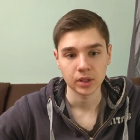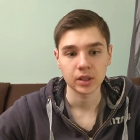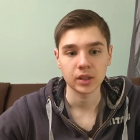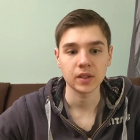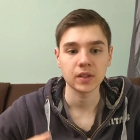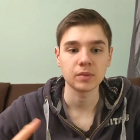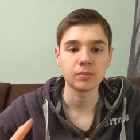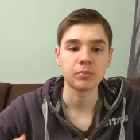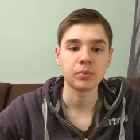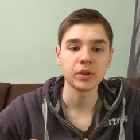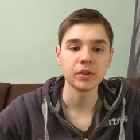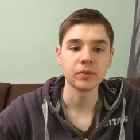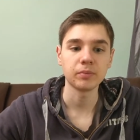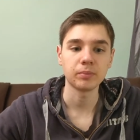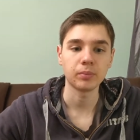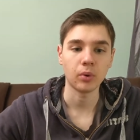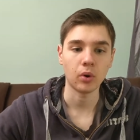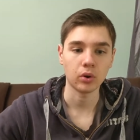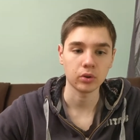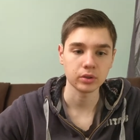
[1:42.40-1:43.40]
This brief
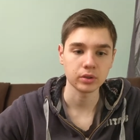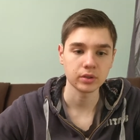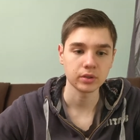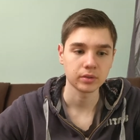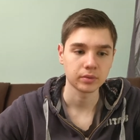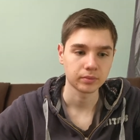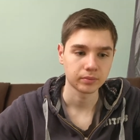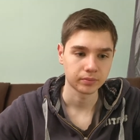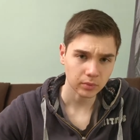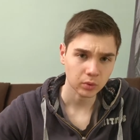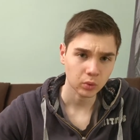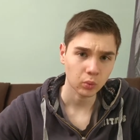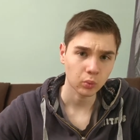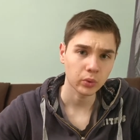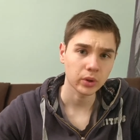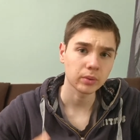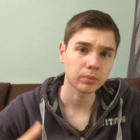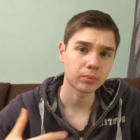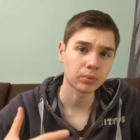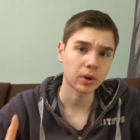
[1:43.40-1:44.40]
pause
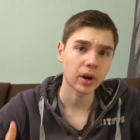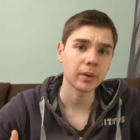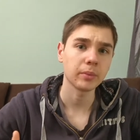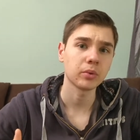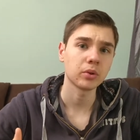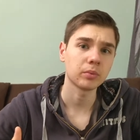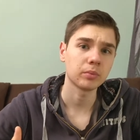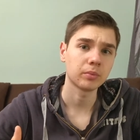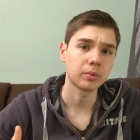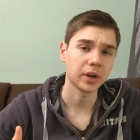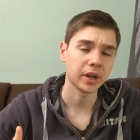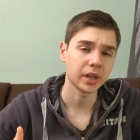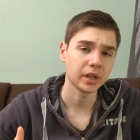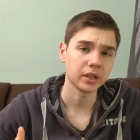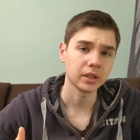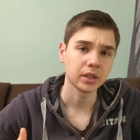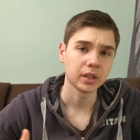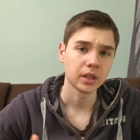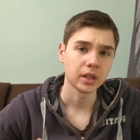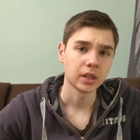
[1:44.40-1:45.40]
will prime your brain
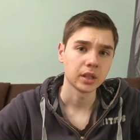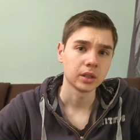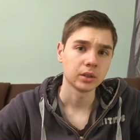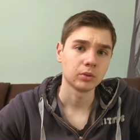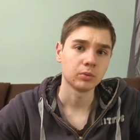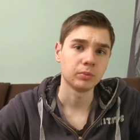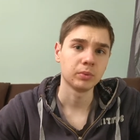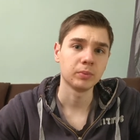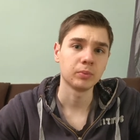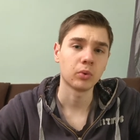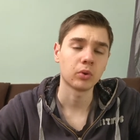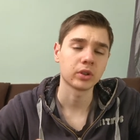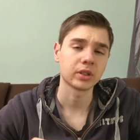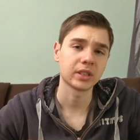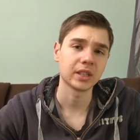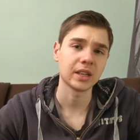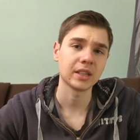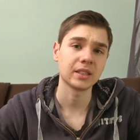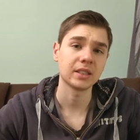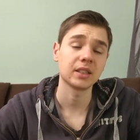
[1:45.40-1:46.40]
to be more
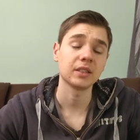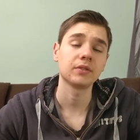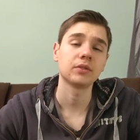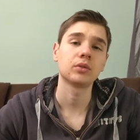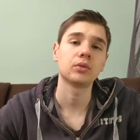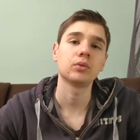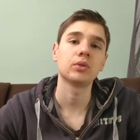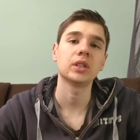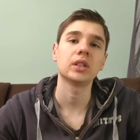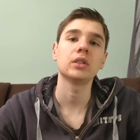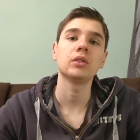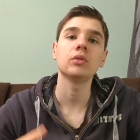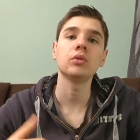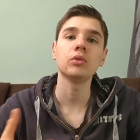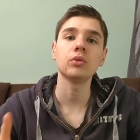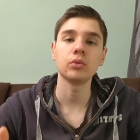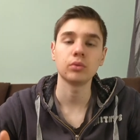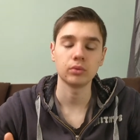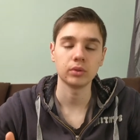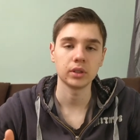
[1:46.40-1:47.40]
sensitive to the
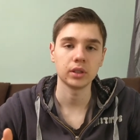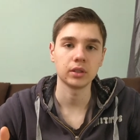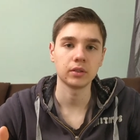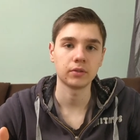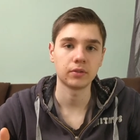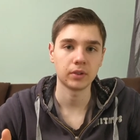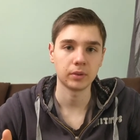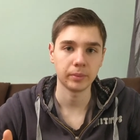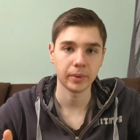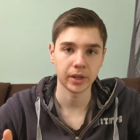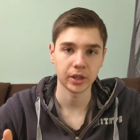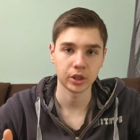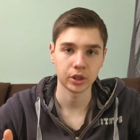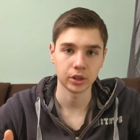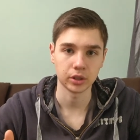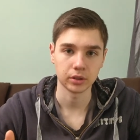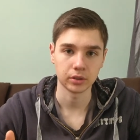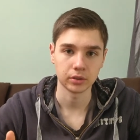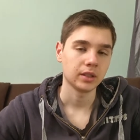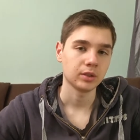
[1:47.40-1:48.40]
new
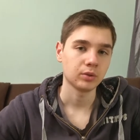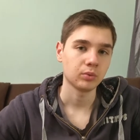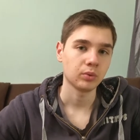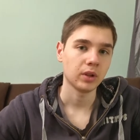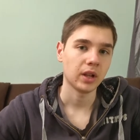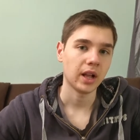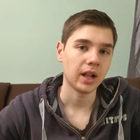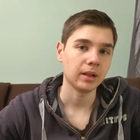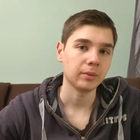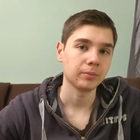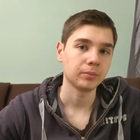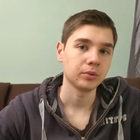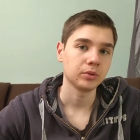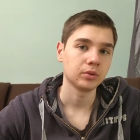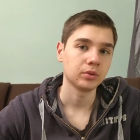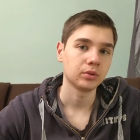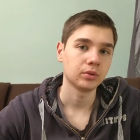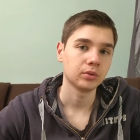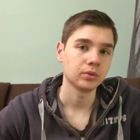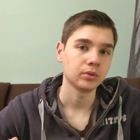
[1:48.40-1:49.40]
information. This will help you
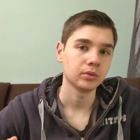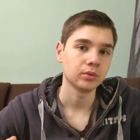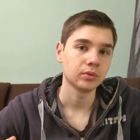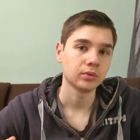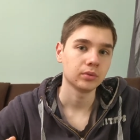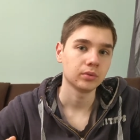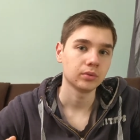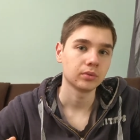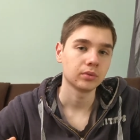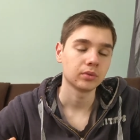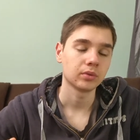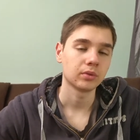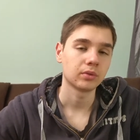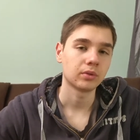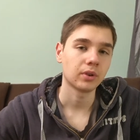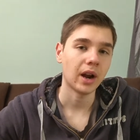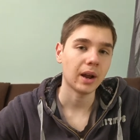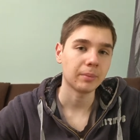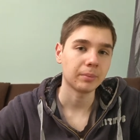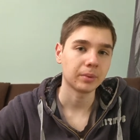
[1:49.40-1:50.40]
to
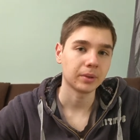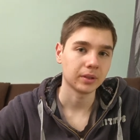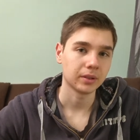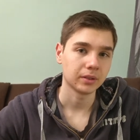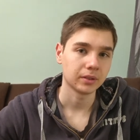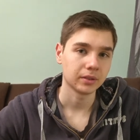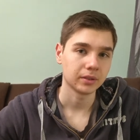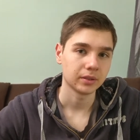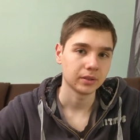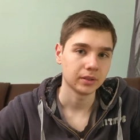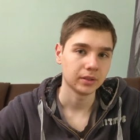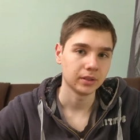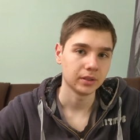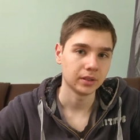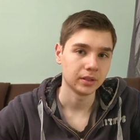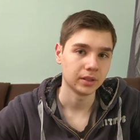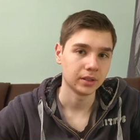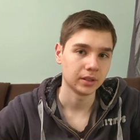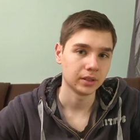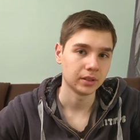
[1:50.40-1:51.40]
grapple
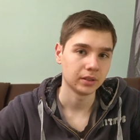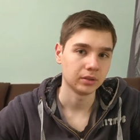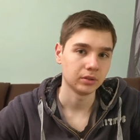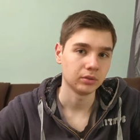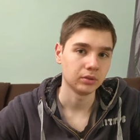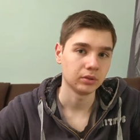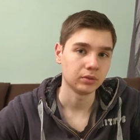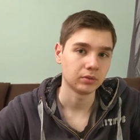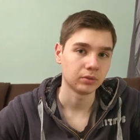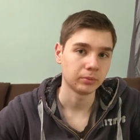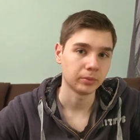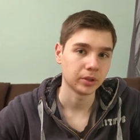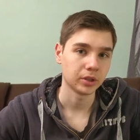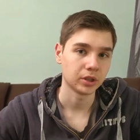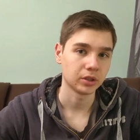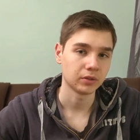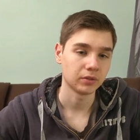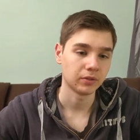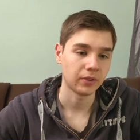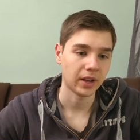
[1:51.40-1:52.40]
the new
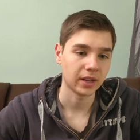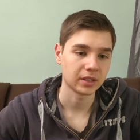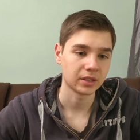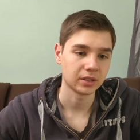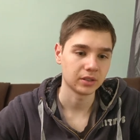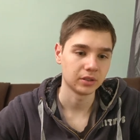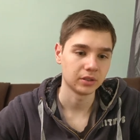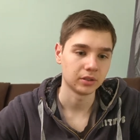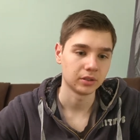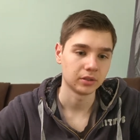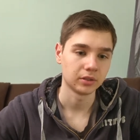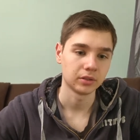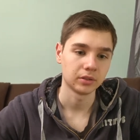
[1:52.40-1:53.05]
information faster.